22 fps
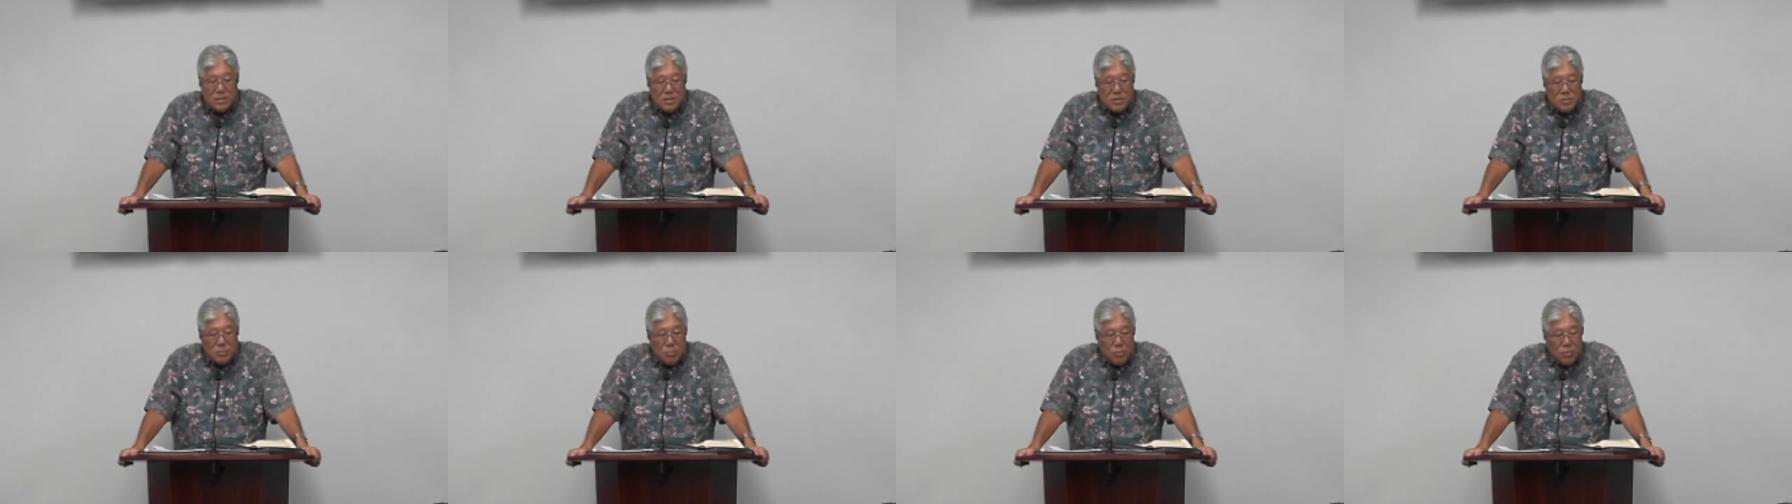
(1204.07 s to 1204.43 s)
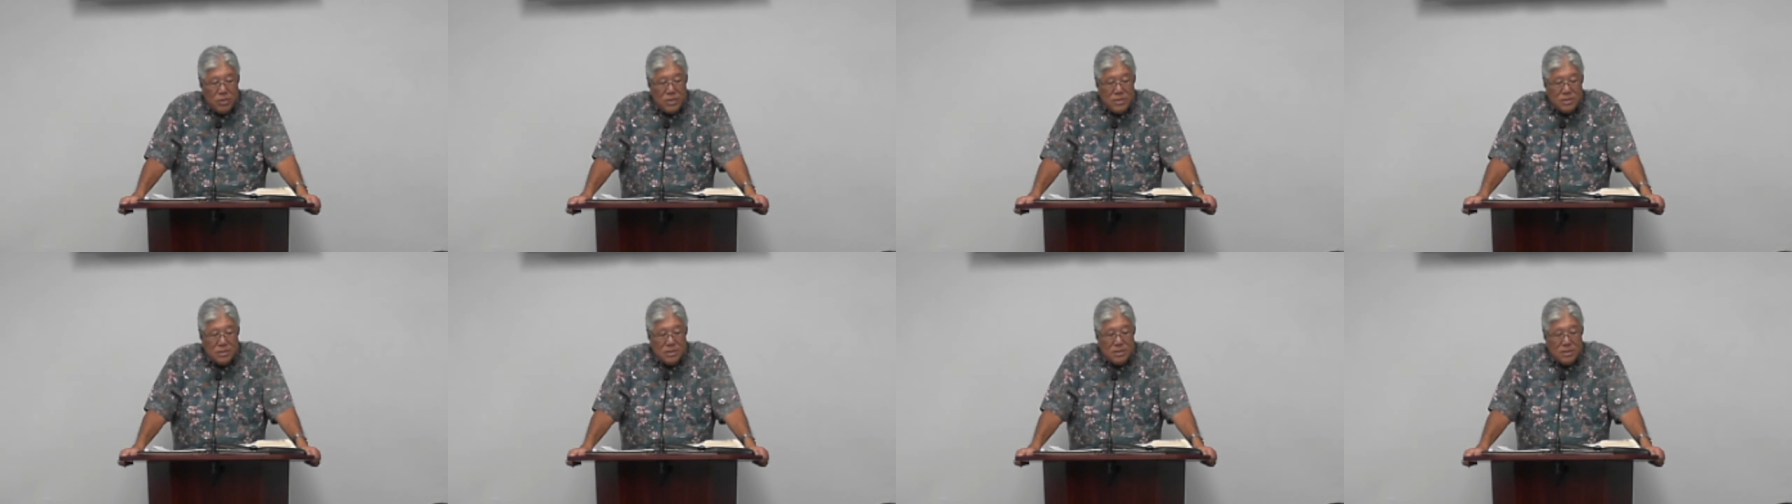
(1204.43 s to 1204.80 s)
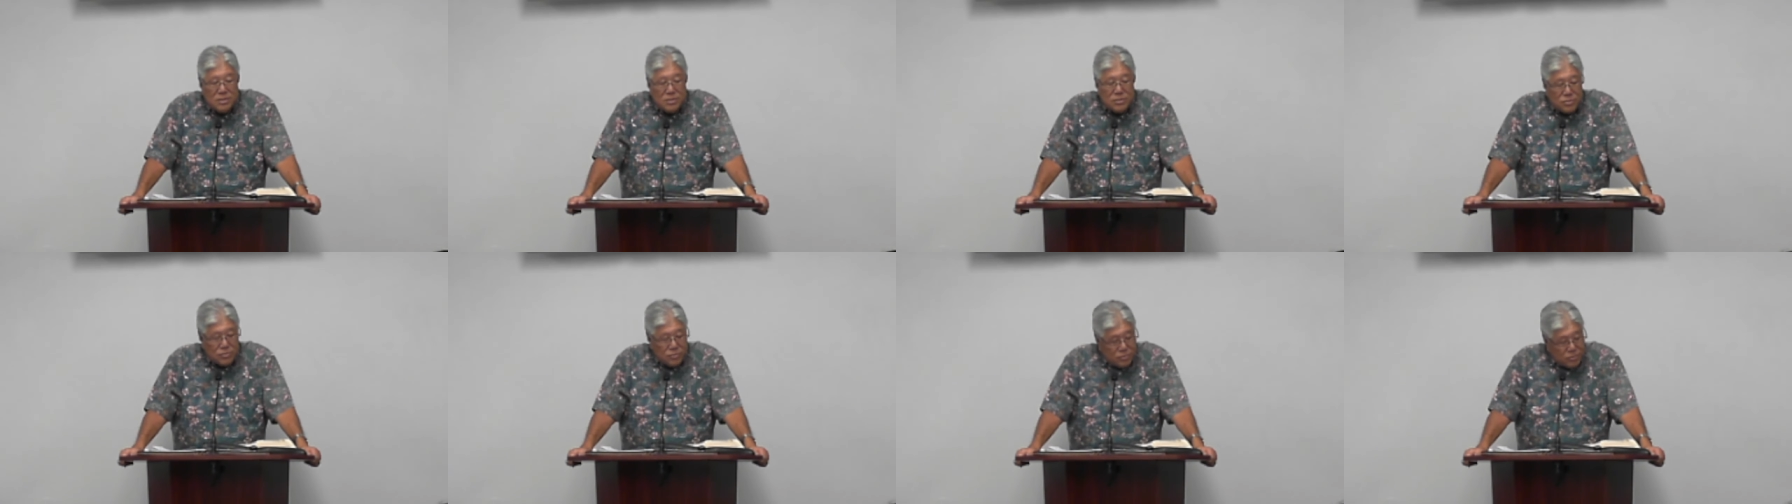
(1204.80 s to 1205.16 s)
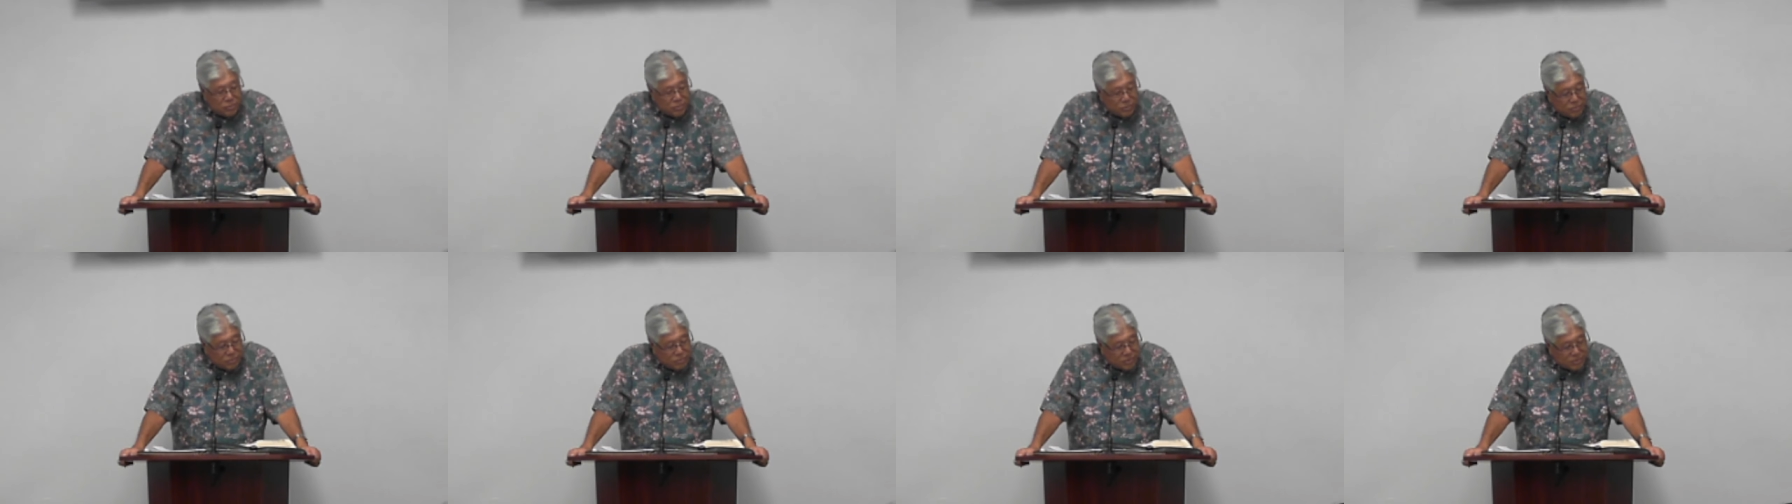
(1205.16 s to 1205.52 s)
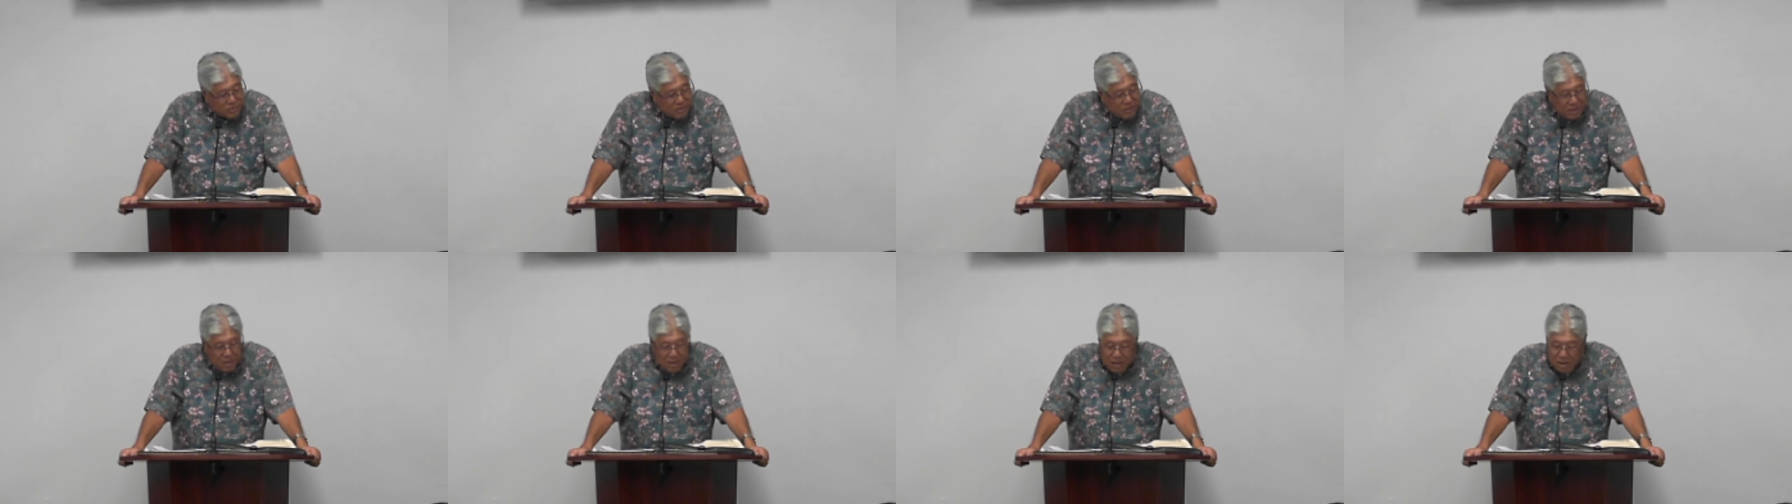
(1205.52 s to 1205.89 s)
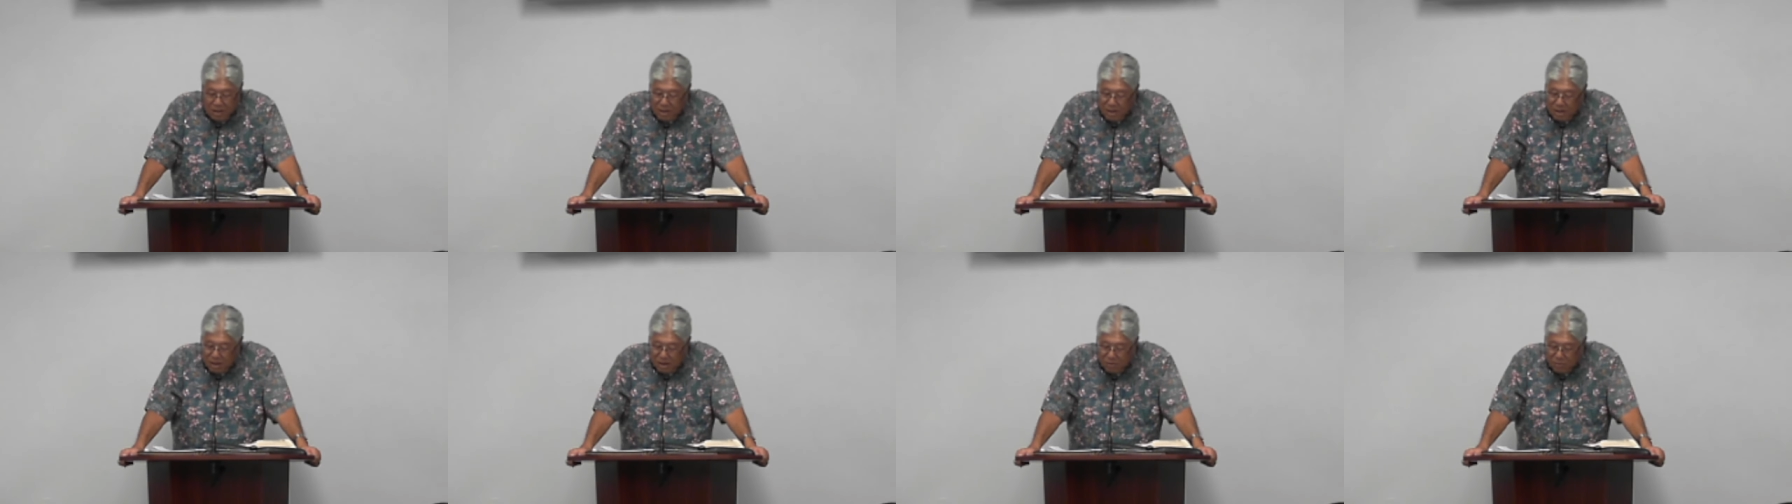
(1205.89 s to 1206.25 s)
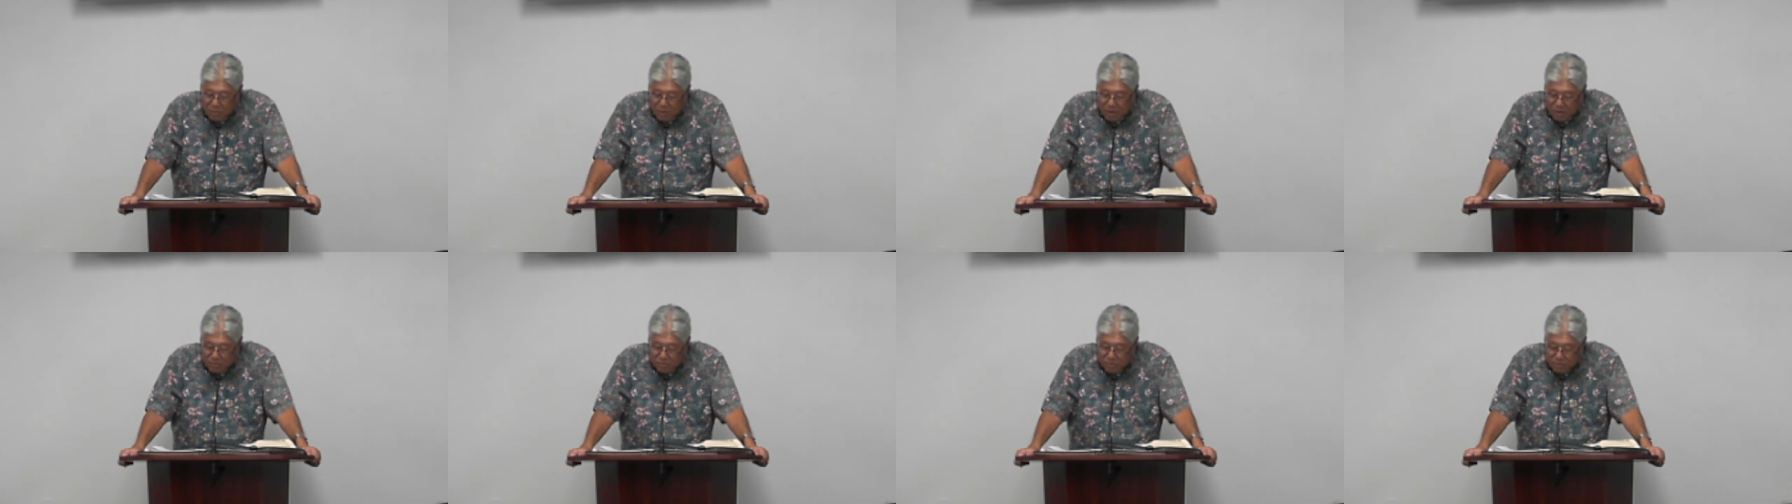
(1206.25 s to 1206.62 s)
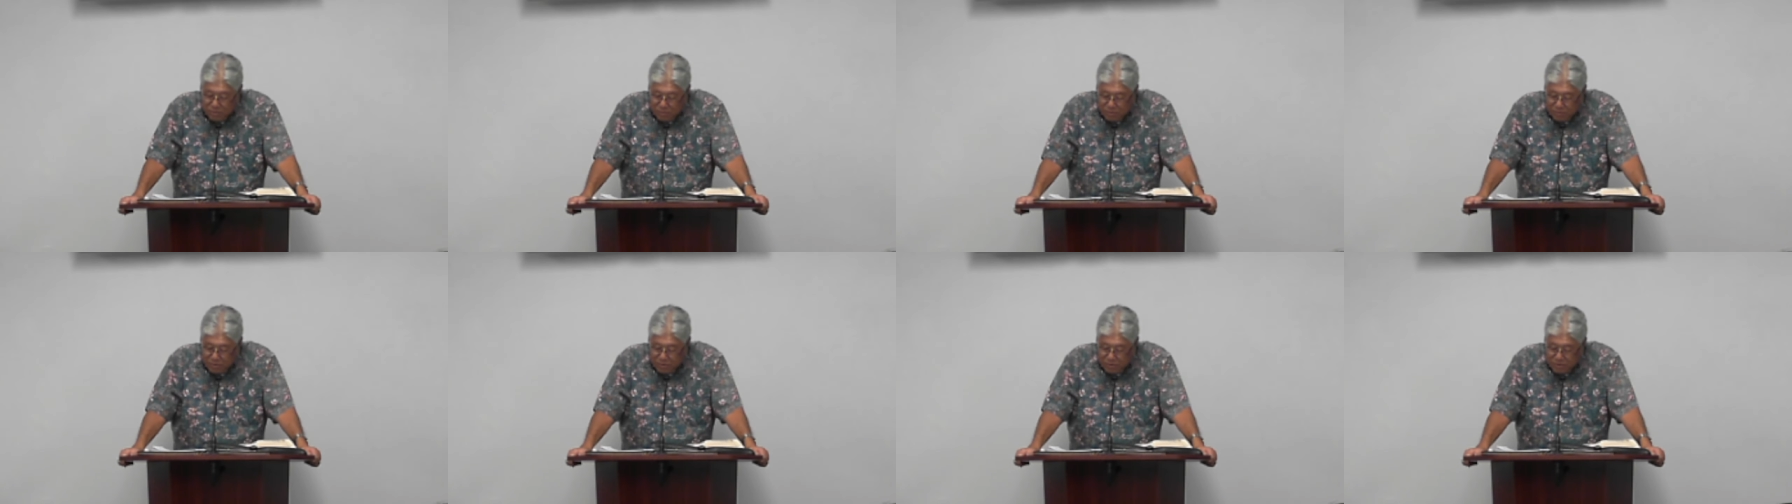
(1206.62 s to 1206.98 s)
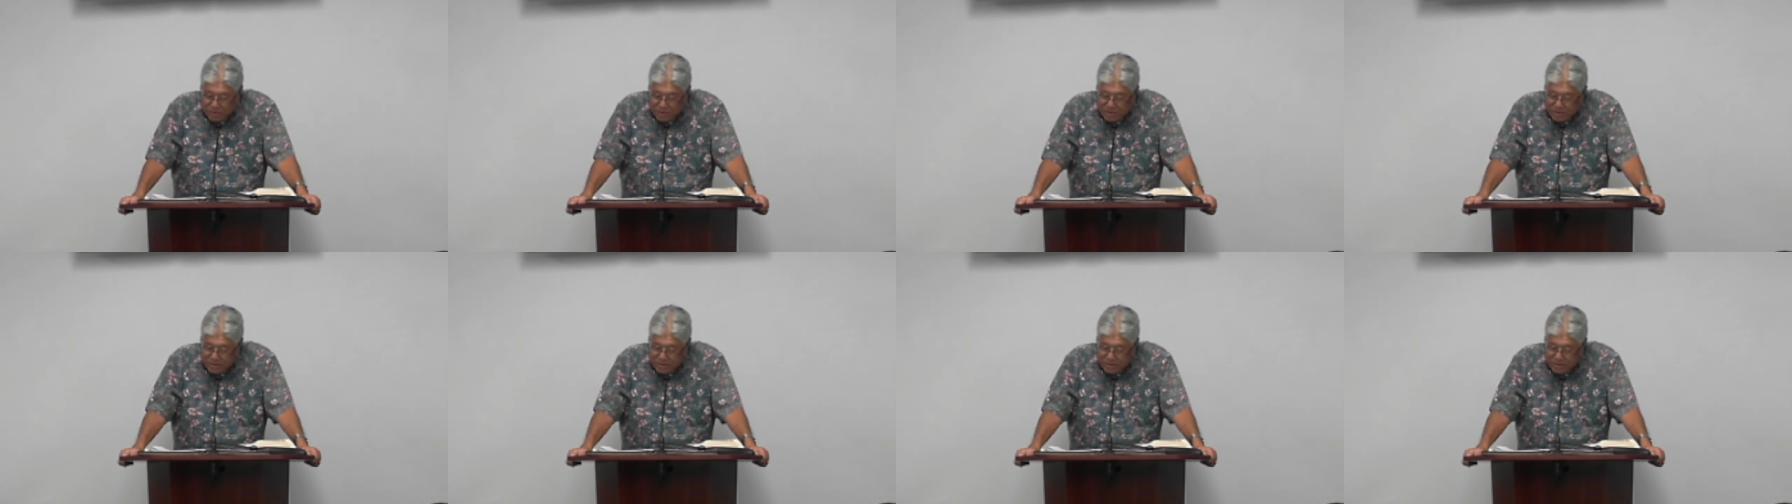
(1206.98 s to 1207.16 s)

That's poisonous to those around the world.